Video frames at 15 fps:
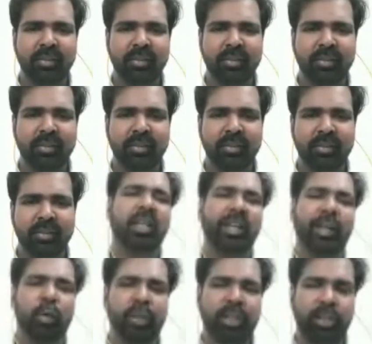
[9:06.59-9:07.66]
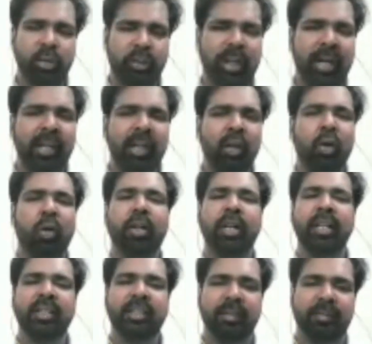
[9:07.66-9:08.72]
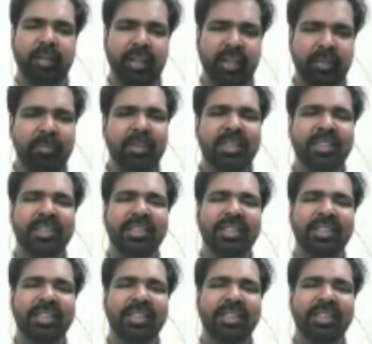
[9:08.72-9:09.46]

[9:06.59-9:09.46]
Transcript: stalwarts like Eugene O'Neill or Tennessee Williams